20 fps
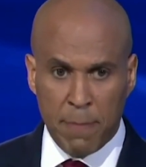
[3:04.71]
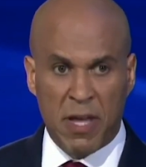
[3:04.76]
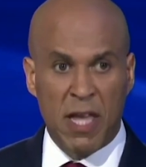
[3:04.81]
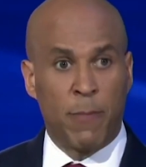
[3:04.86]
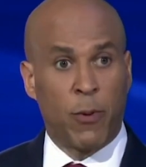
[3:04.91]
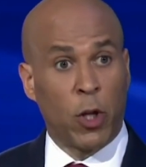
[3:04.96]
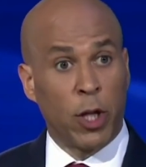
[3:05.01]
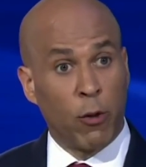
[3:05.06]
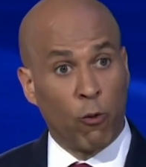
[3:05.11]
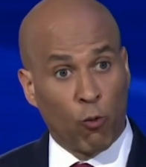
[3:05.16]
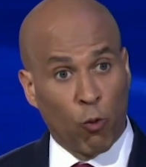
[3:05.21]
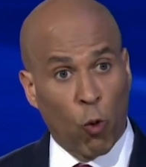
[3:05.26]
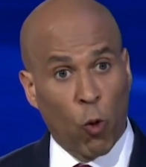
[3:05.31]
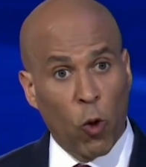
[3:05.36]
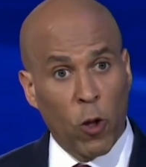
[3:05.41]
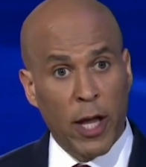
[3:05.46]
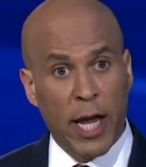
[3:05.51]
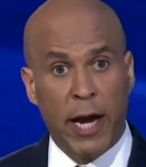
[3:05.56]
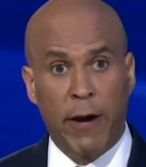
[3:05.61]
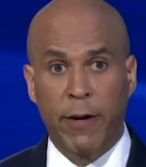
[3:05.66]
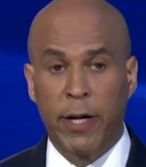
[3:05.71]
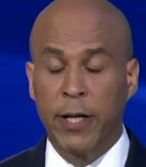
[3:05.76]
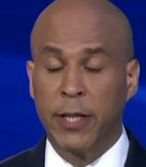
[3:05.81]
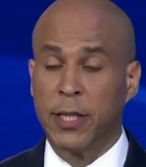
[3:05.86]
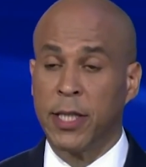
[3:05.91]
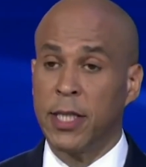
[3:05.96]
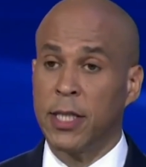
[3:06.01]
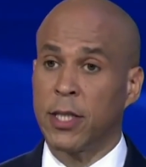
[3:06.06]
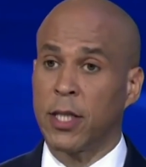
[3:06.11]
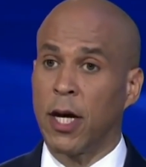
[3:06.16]
people in rural
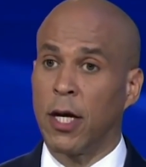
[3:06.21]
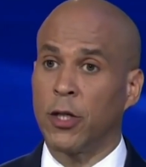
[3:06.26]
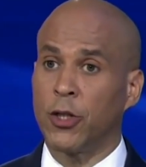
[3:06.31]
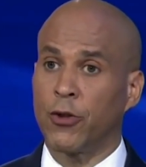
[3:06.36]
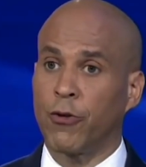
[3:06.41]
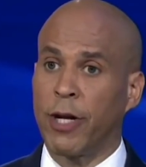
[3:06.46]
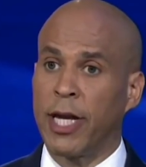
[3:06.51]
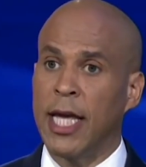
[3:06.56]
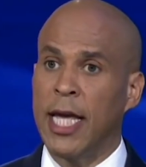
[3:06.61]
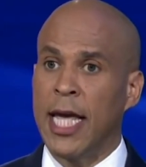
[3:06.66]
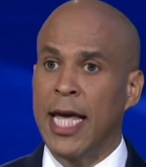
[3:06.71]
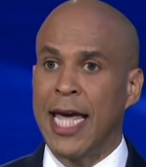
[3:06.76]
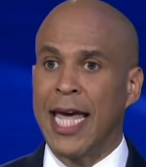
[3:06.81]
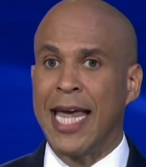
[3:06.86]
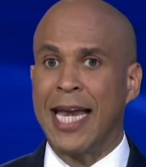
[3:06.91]
areas in this country.